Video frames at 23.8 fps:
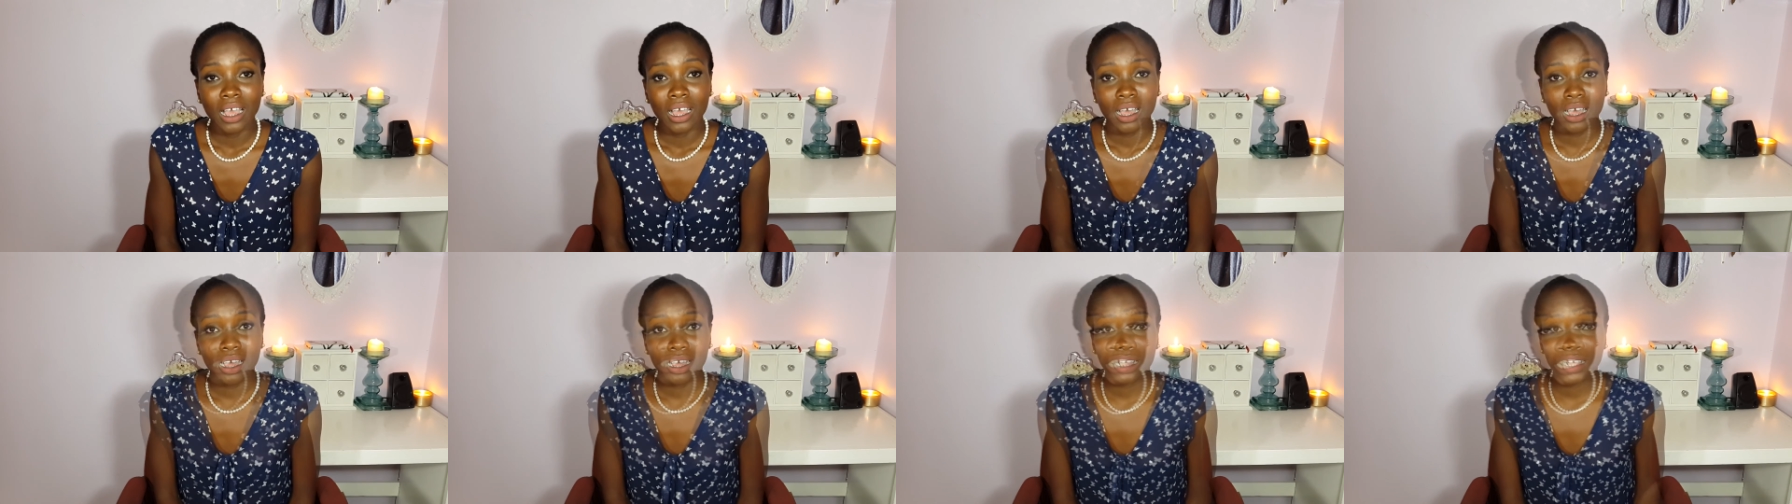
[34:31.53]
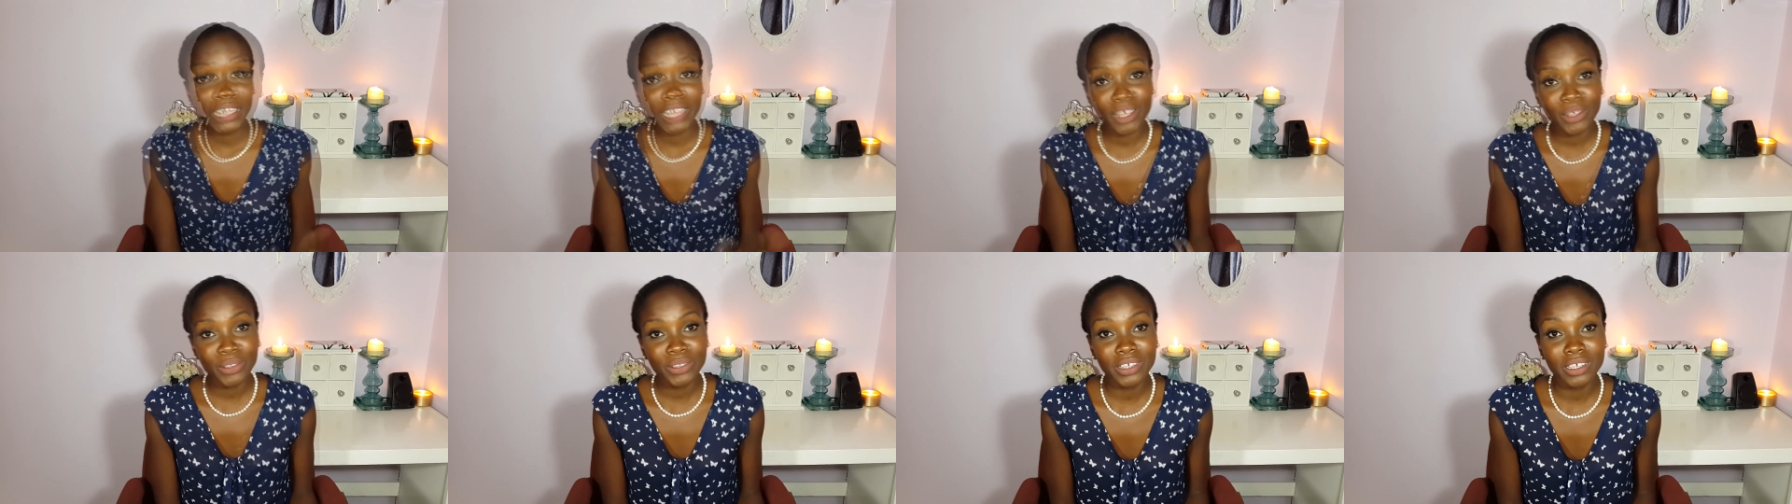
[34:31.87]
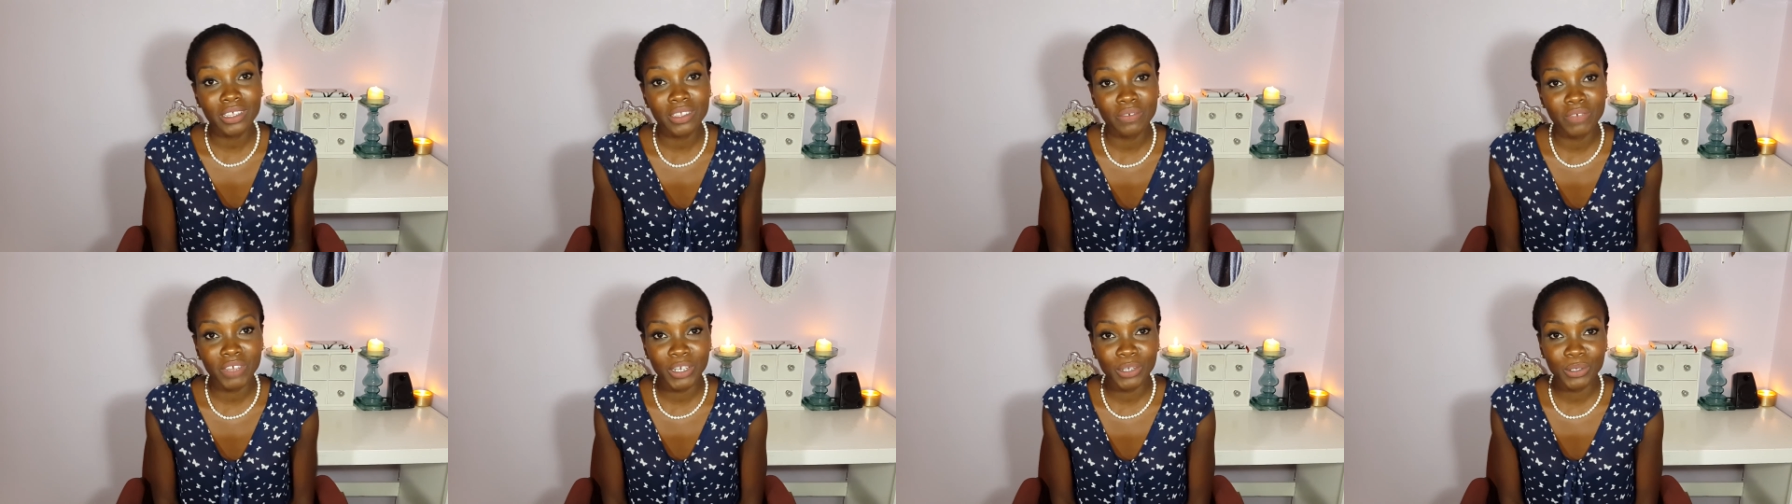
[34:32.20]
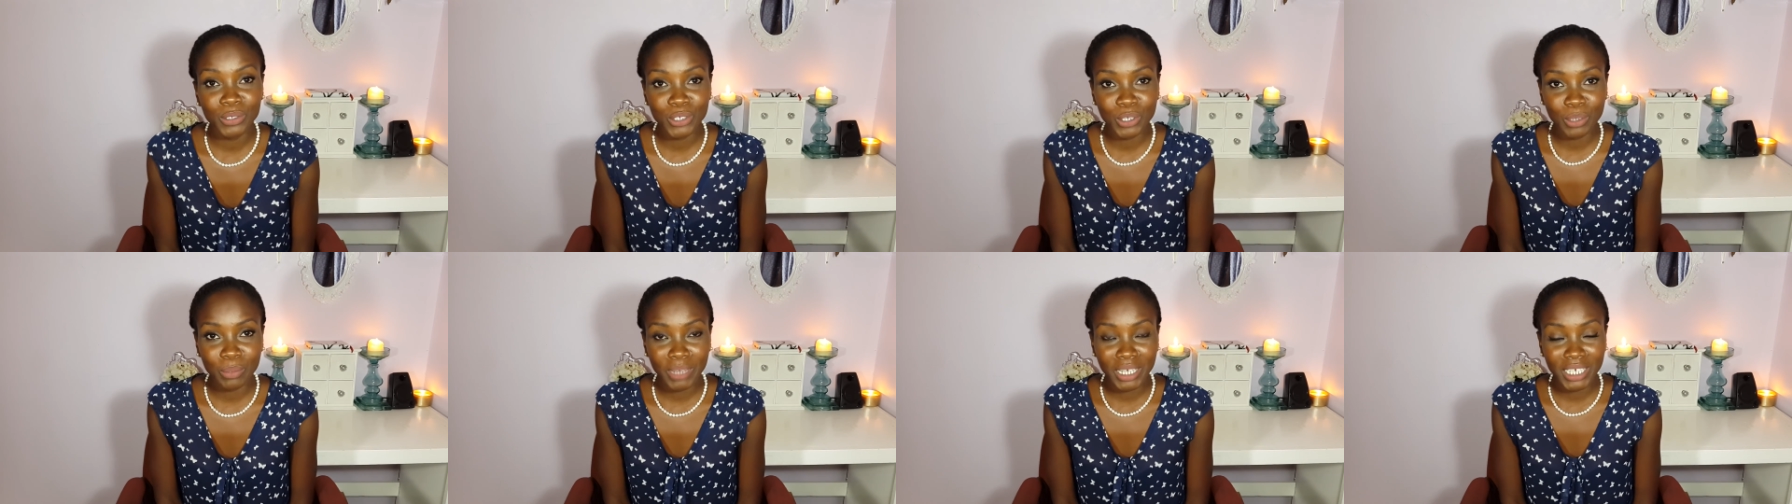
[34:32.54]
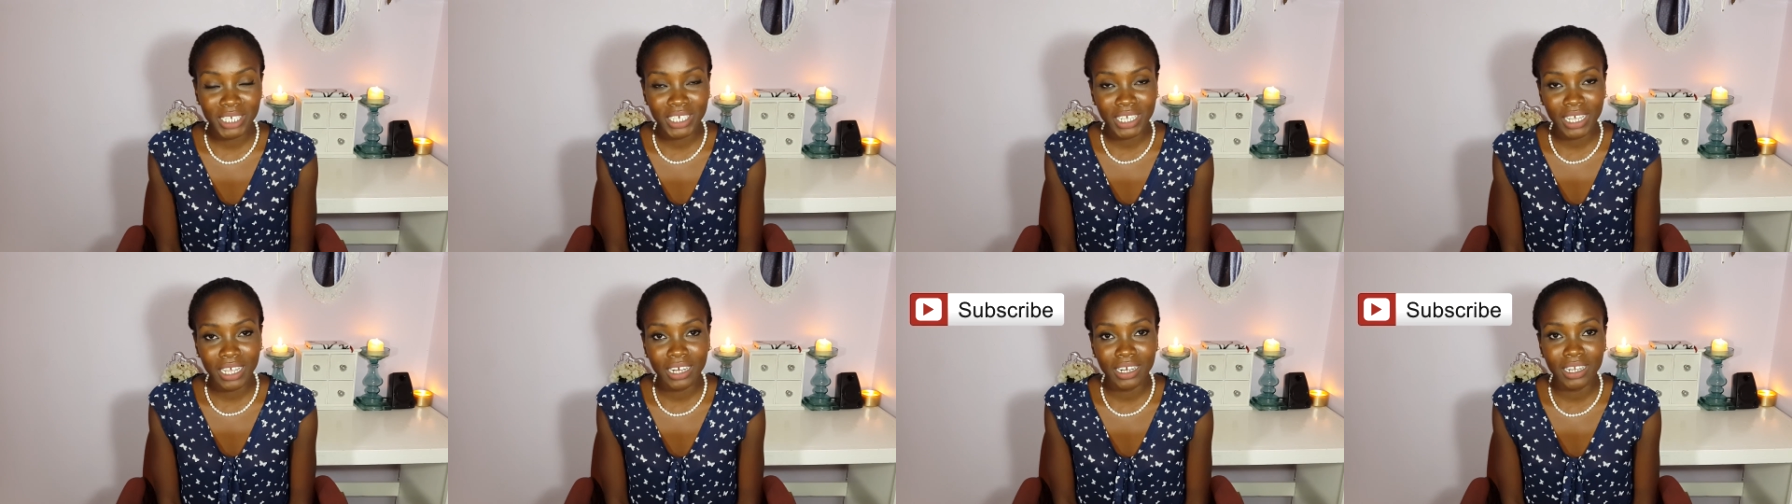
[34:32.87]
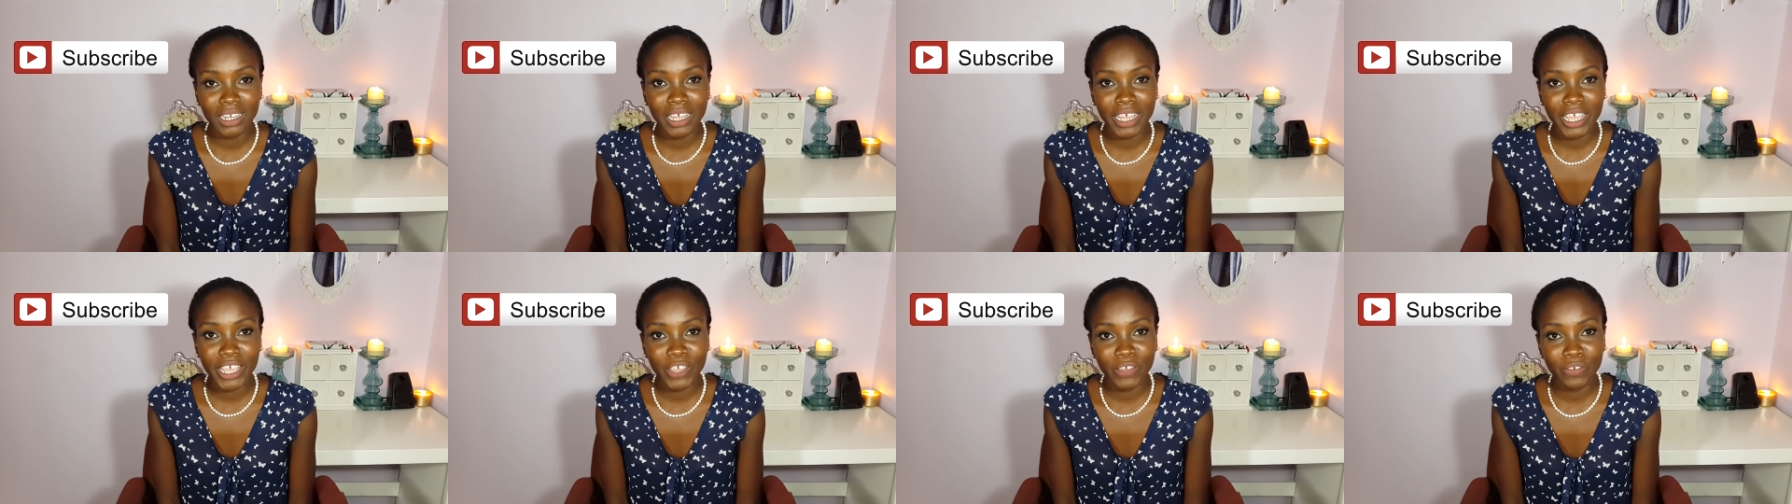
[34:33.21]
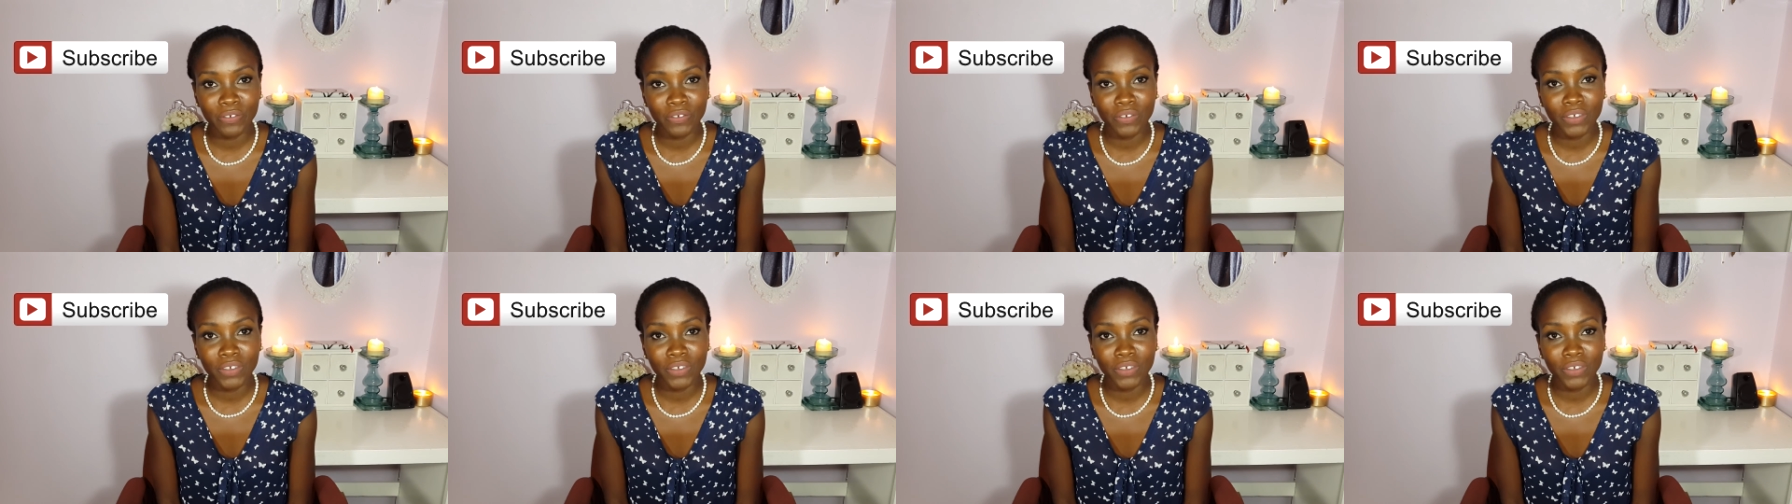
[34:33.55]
Check out the other videos on my channel if